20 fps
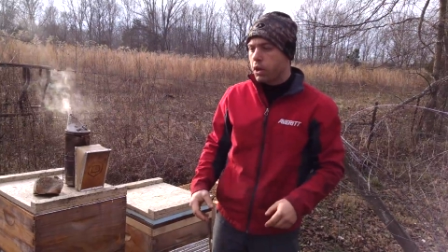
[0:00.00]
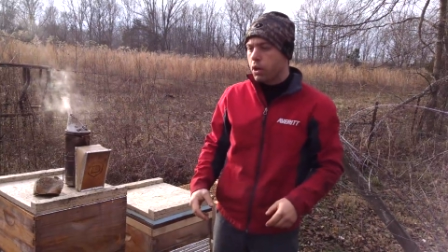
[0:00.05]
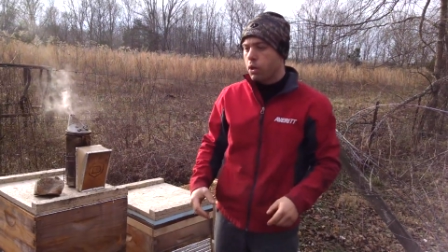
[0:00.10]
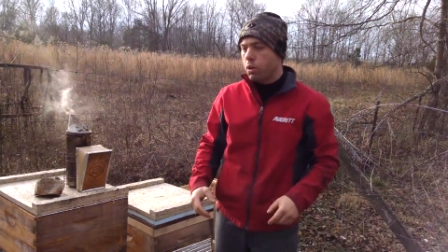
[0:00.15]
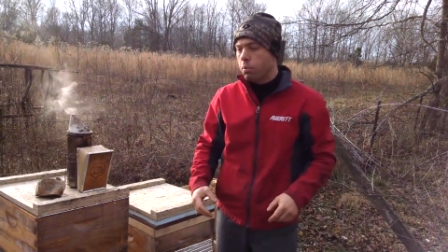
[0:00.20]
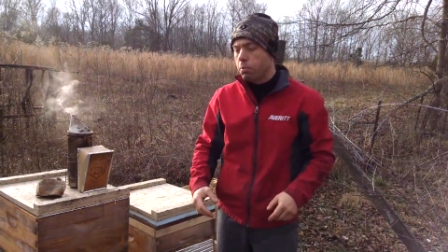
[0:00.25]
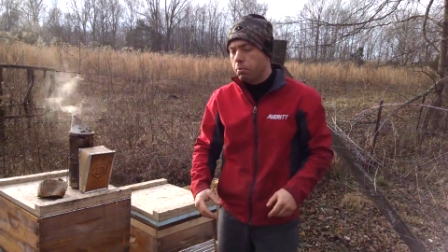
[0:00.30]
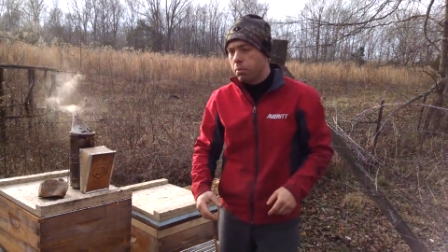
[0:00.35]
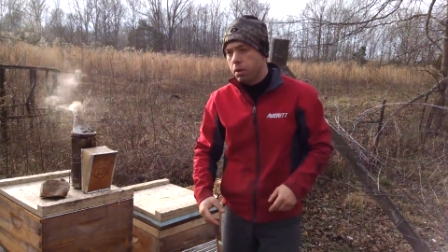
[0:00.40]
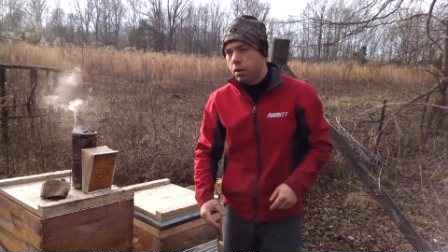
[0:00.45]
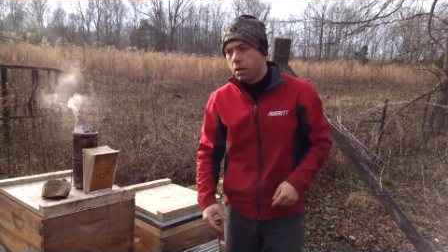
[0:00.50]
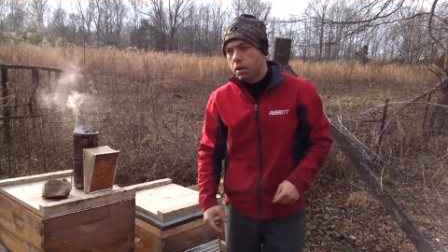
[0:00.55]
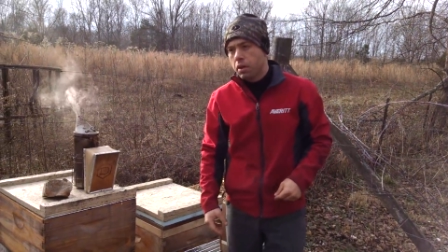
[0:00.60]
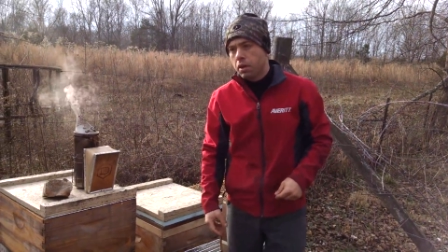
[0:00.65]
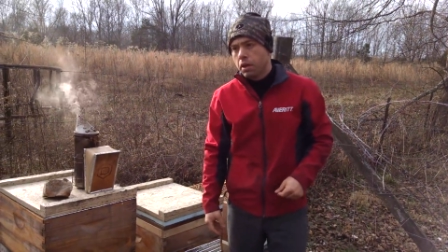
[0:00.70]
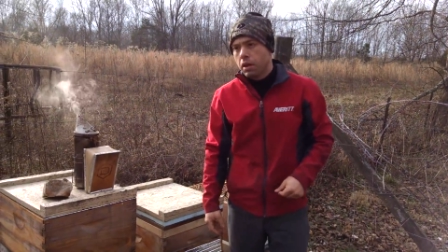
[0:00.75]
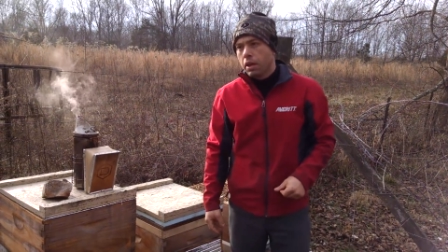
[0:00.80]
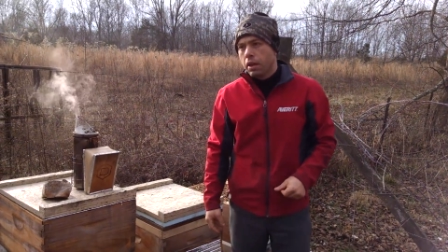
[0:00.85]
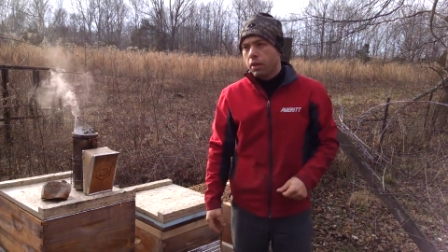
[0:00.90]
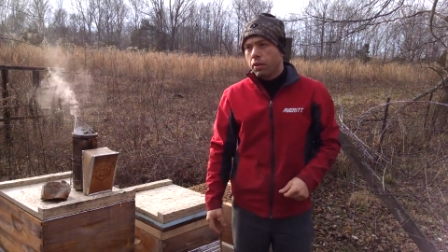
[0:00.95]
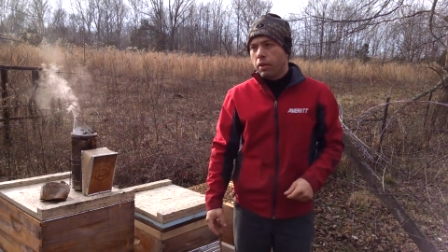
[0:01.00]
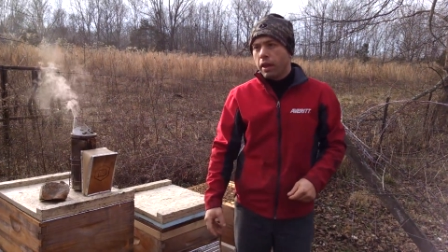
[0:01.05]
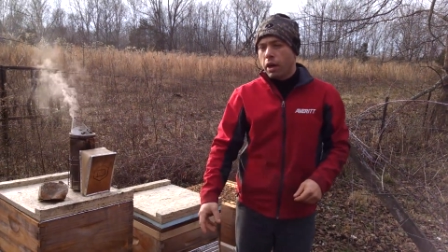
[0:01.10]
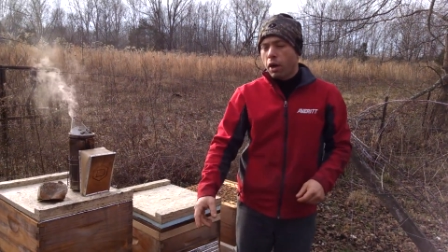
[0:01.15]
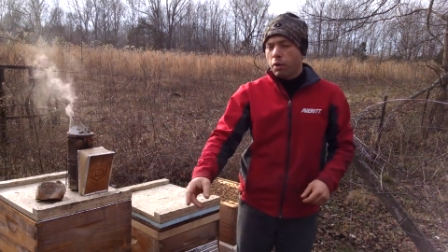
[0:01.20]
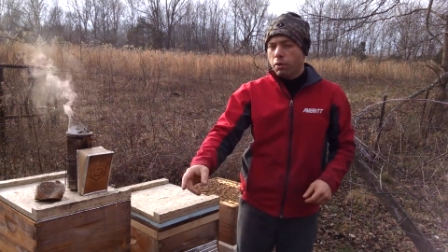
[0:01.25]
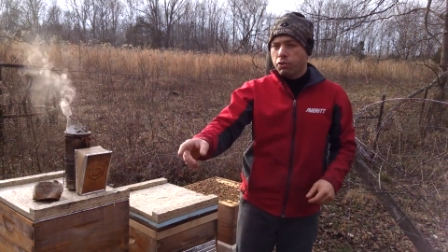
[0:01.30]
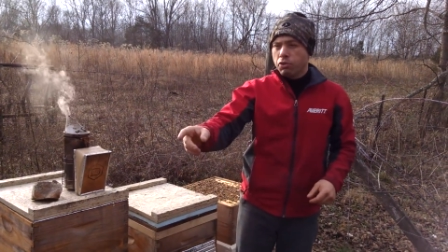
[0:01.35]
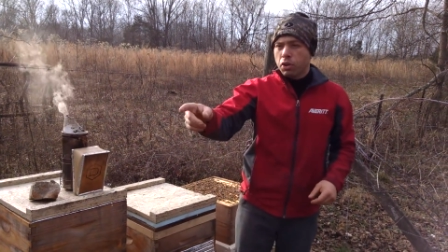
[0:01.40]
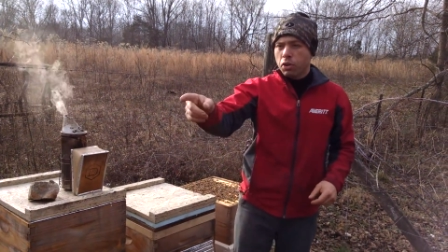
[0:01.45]
comb. They
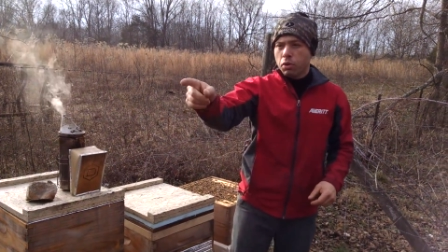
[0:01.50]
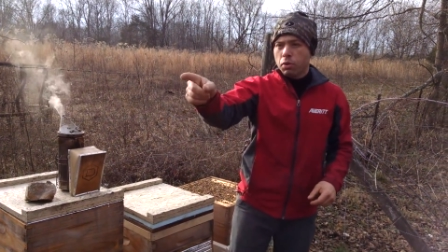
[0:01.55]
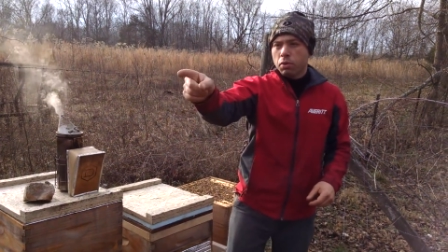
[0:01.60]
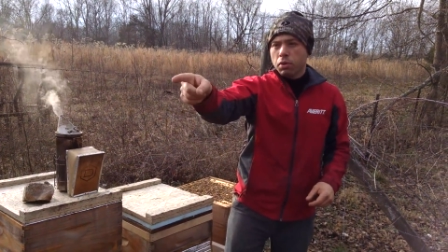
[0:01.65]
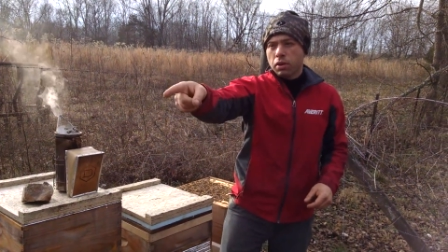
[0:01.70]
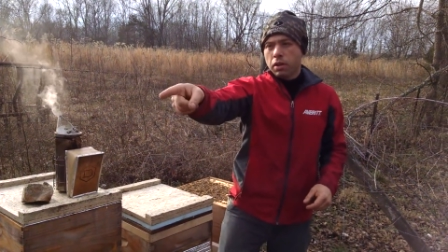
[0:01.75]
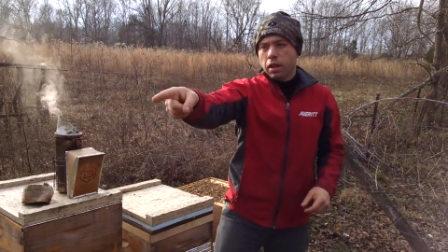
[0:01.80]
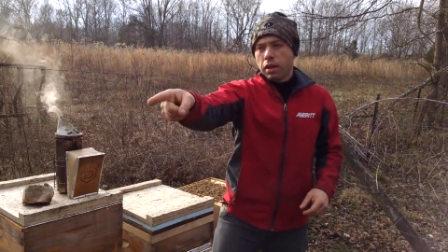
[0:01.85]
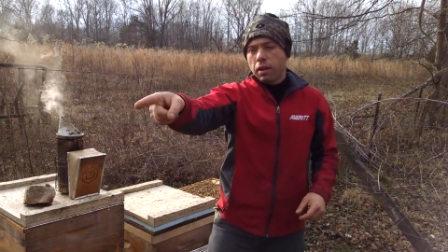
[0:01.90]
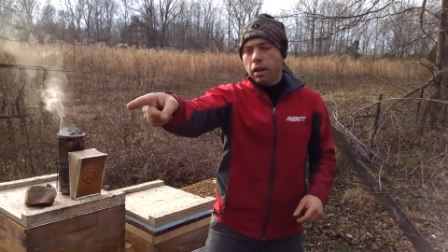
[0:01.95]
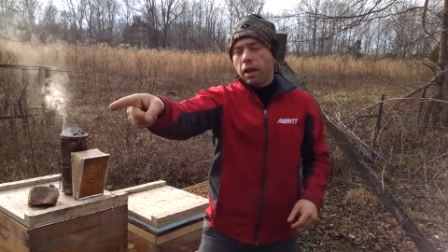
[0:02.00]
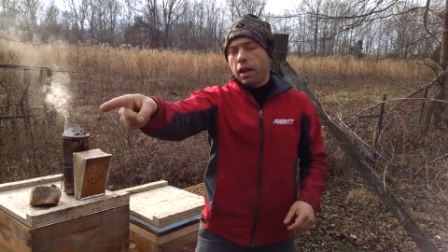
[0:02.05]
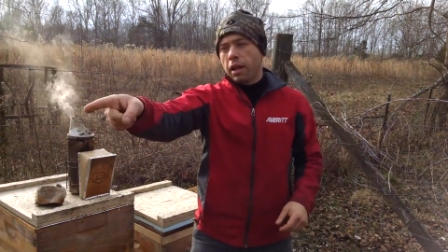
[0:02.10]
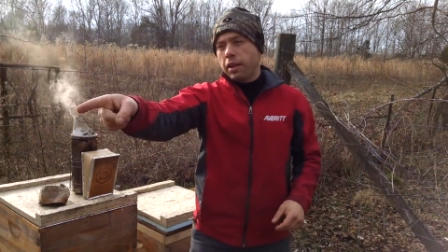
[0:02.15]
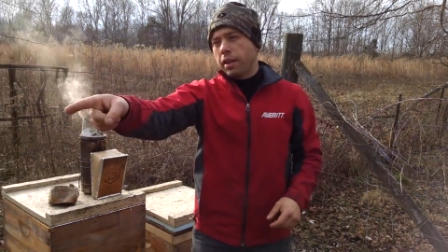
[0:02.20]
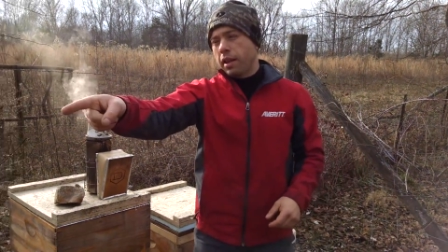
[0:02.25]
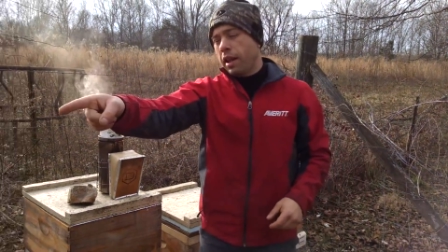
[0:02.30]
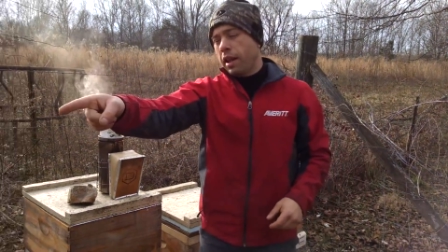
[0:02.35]
also, I